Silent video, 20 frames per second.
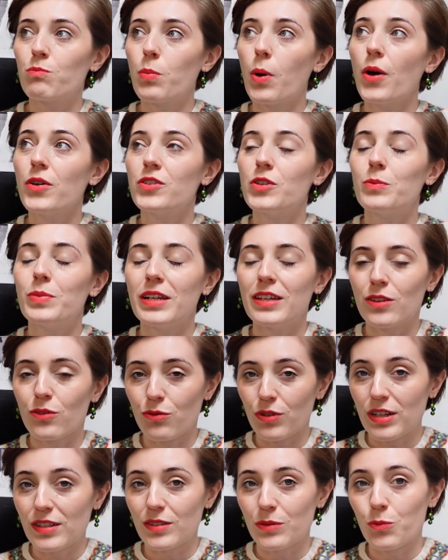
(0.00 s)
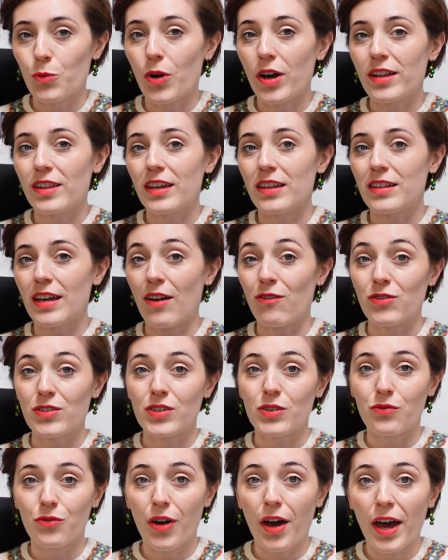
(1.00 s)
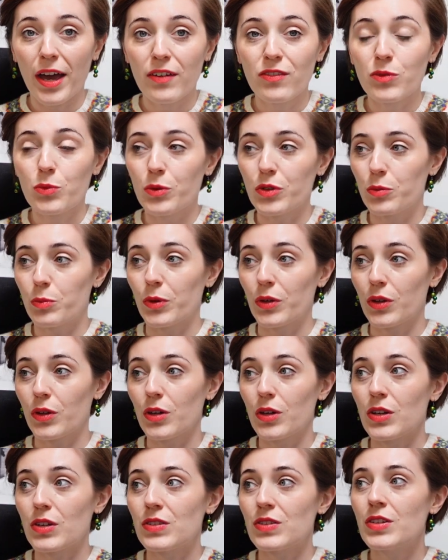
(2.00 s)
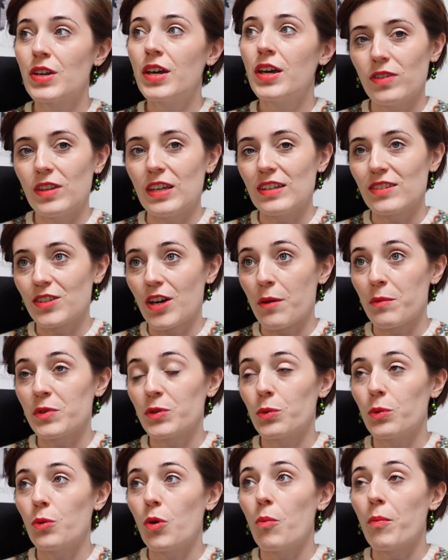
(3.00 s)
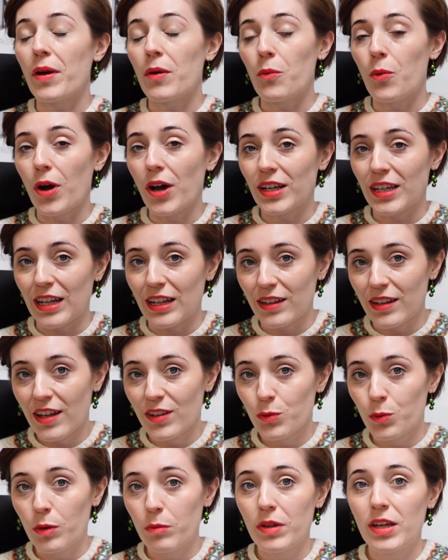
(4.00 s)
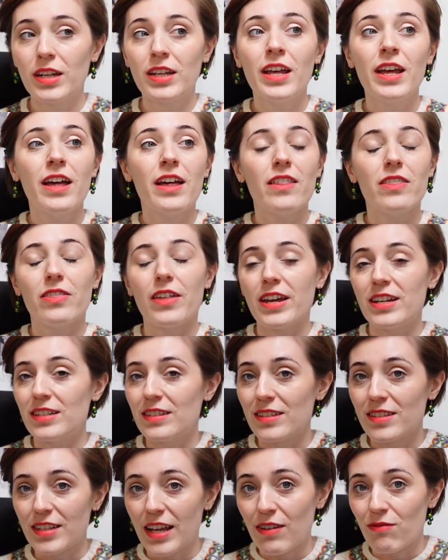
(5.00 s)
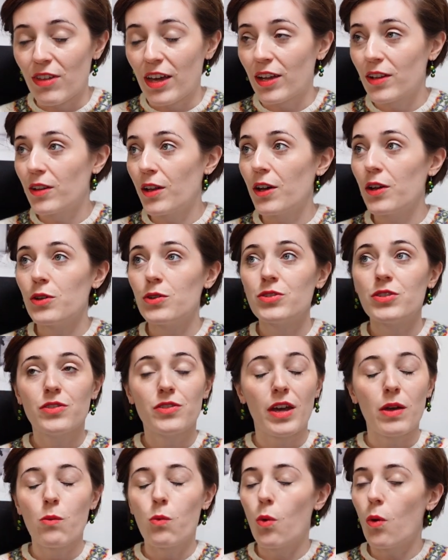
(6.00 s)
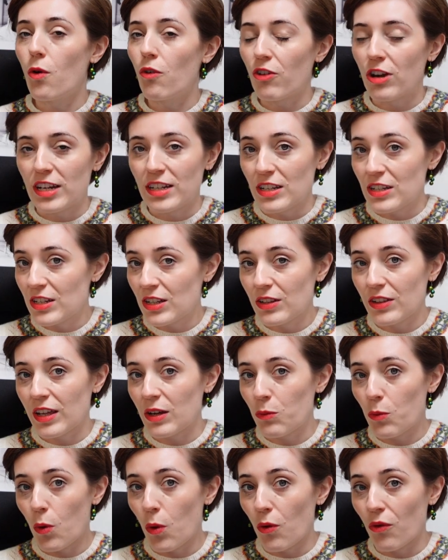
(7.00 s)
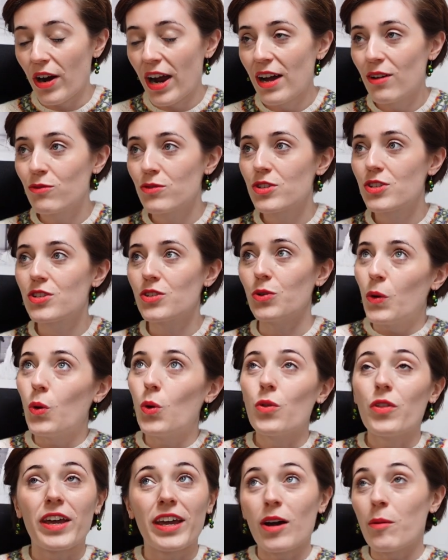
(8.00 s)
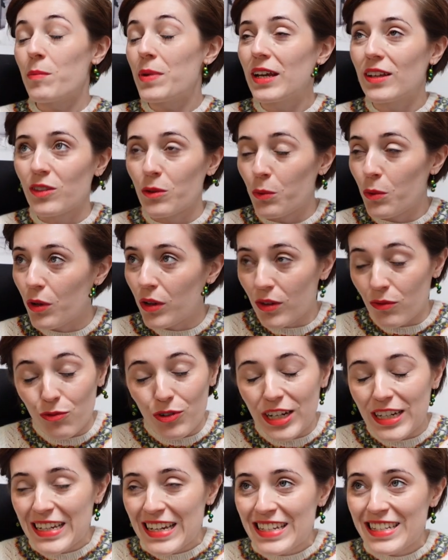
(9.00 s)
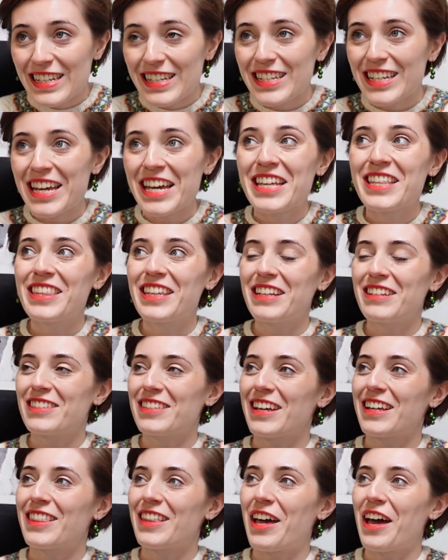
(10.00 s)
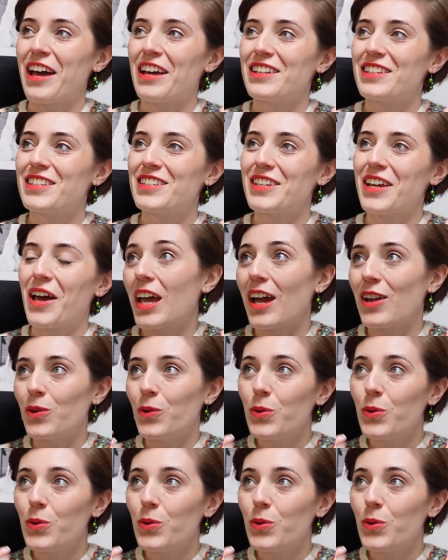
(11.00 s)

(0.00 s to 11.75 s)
possibly the reason why they haven't survived was because these garments were worn by working-class women. They didn't save their clothes. They wore it until they wore out, or they unpicked the wool and re-knitted it, things like that. And